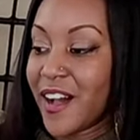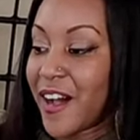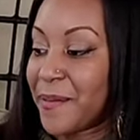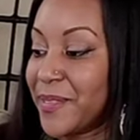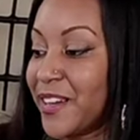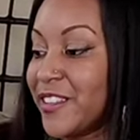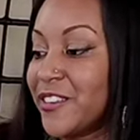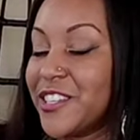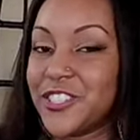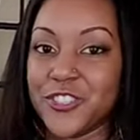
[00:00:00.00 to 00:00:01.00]
Um, the
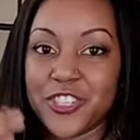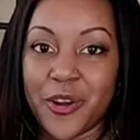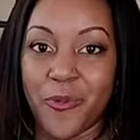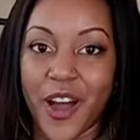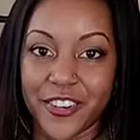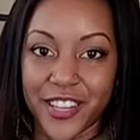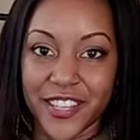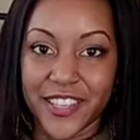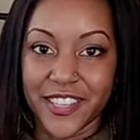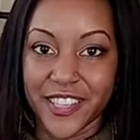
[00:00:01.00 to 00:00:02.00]
other is usually a
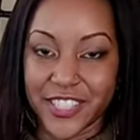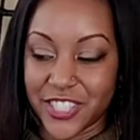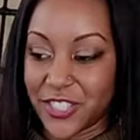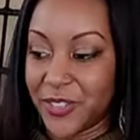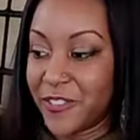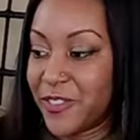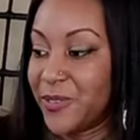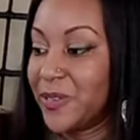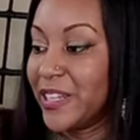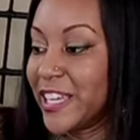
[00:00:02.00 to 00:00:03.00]
watering issue. If
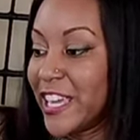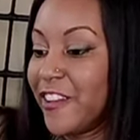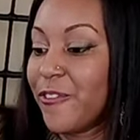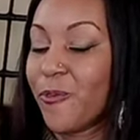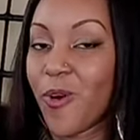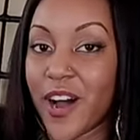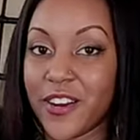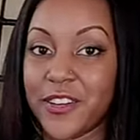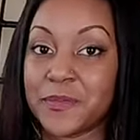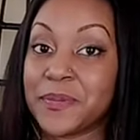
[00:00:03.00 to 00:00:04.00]
you leave
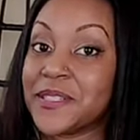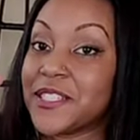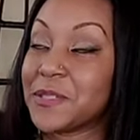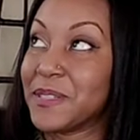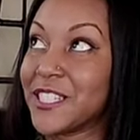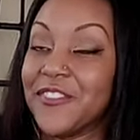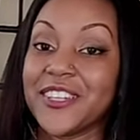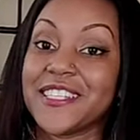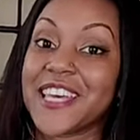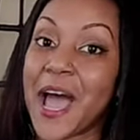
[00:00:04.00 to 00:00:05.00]
water,
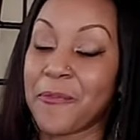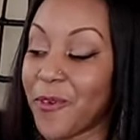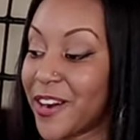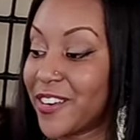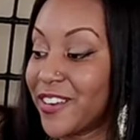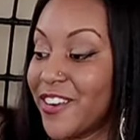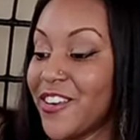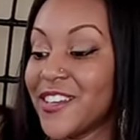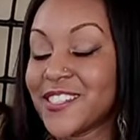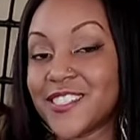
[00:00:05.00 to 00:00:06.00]
specifically tap water,
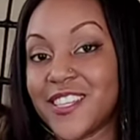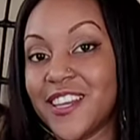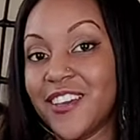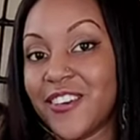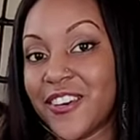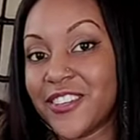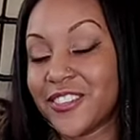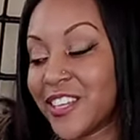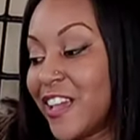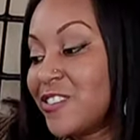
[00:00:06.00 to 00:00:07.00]
sitting on
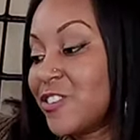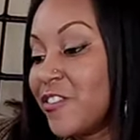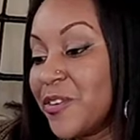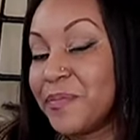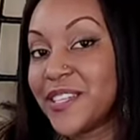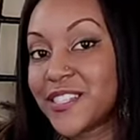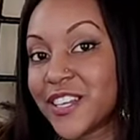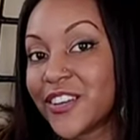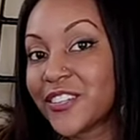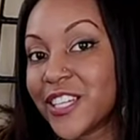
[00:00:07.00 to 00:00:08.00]
your leaves, or if you're
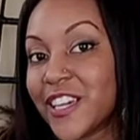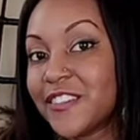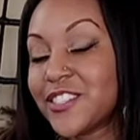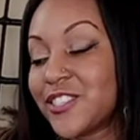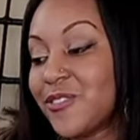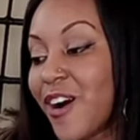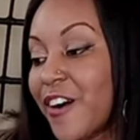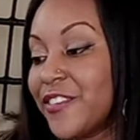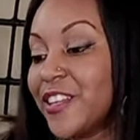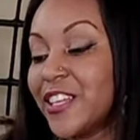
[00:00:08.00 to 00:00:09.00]
misting your leaves too
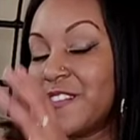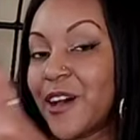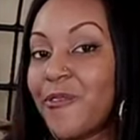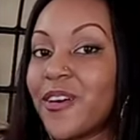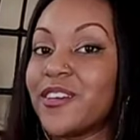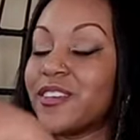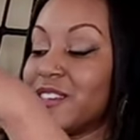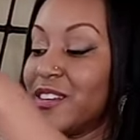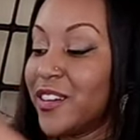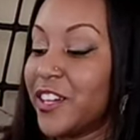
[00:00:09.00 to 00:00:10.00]
often and leave that
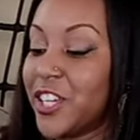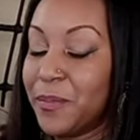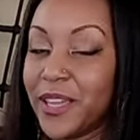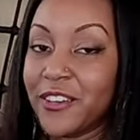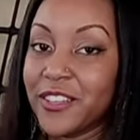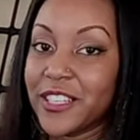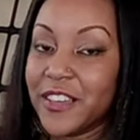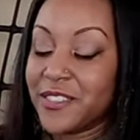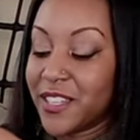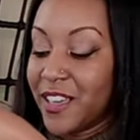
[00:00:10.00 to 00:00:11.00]
water accumulating on the
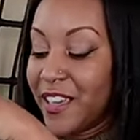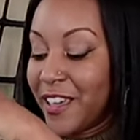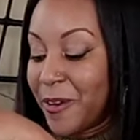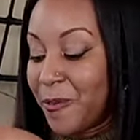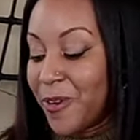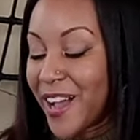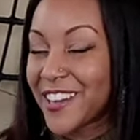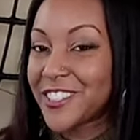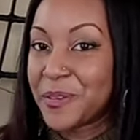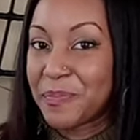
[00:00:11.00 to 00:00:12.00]
leaves, it will
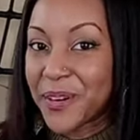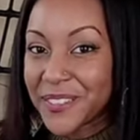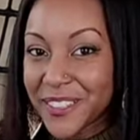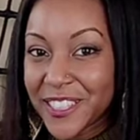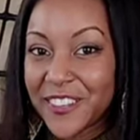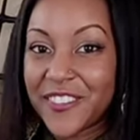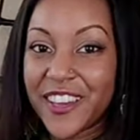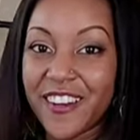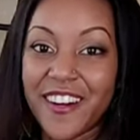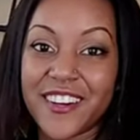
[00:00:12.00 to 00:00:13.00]
actually burn the leaf
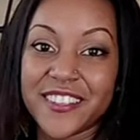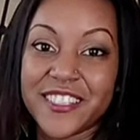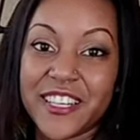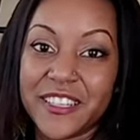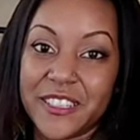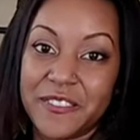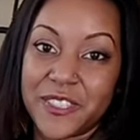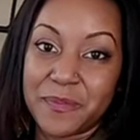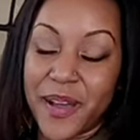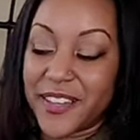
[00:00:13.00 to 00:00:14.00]
and cause a leaf
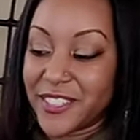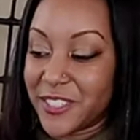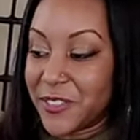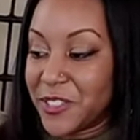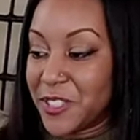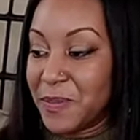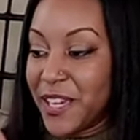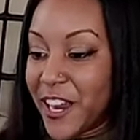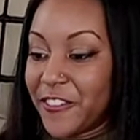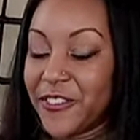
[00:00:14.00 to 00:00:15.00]
spot. So just be
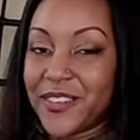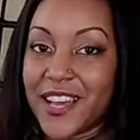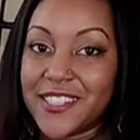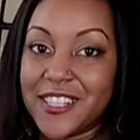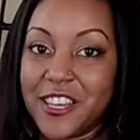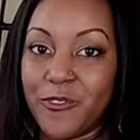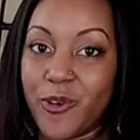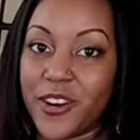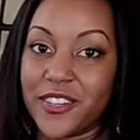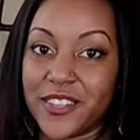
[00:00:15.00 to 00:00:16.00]
careful not to leave
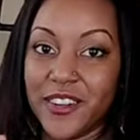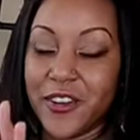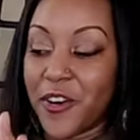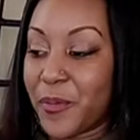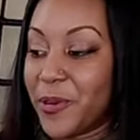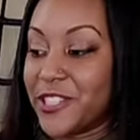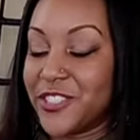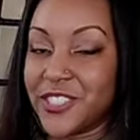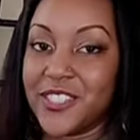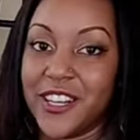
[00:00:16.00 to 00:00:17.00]
water or
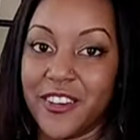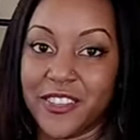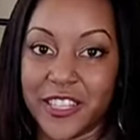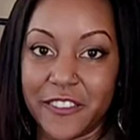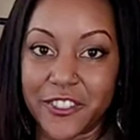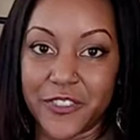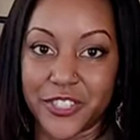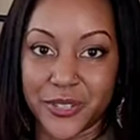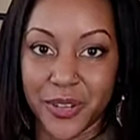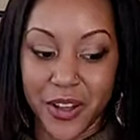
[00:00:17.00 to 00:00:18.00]
moisture sitting on the leaves
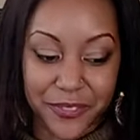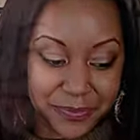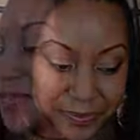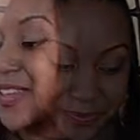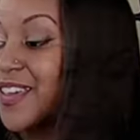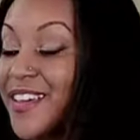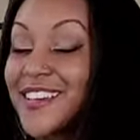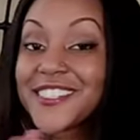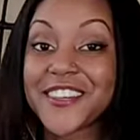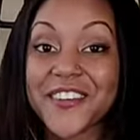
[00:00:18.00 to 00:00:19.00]
for too long.
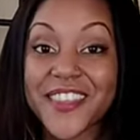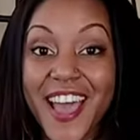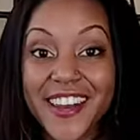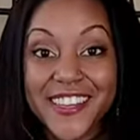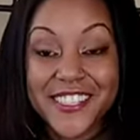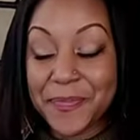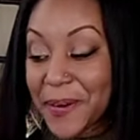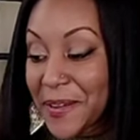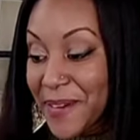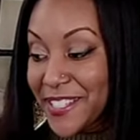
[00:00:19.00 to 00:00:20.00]
So that is
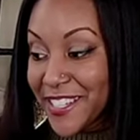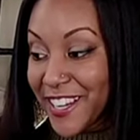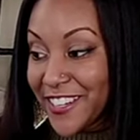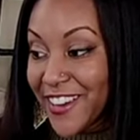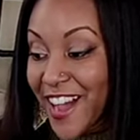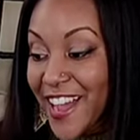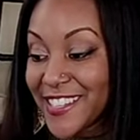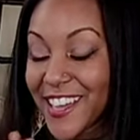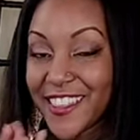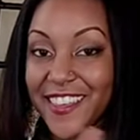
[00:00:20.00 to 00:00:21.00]
pretty much it, you
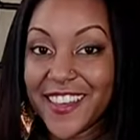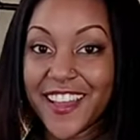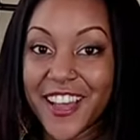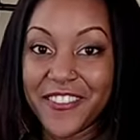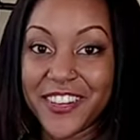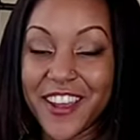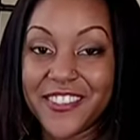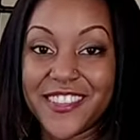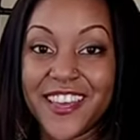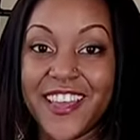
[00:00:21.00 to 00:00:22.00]
guys. I think I covered
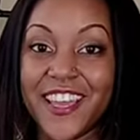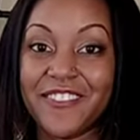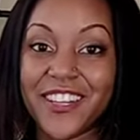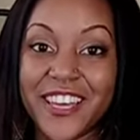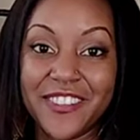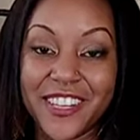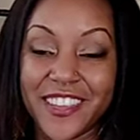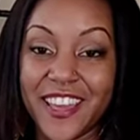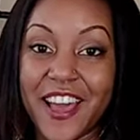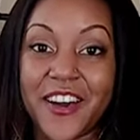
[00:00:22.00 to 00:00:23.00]
everything. If I left
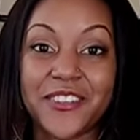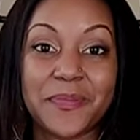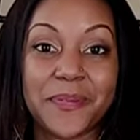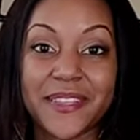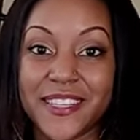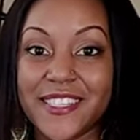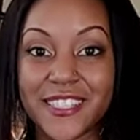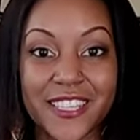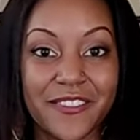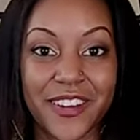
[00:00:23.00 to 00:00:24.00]
anything out,
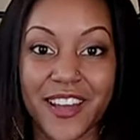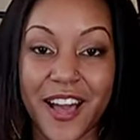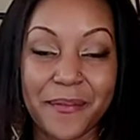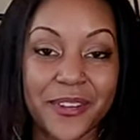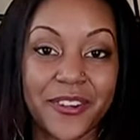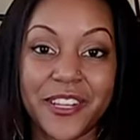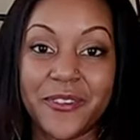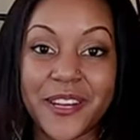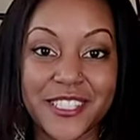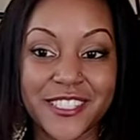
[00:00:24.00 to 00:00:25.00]
please leave a comment or any
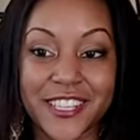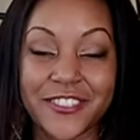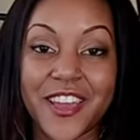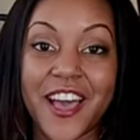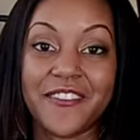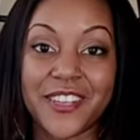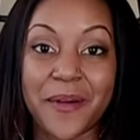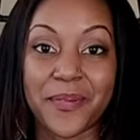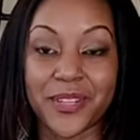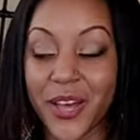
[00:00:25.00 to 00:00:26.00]
questions that you have
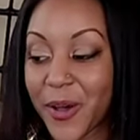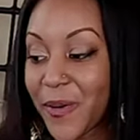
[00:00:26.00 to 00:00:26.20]
down below.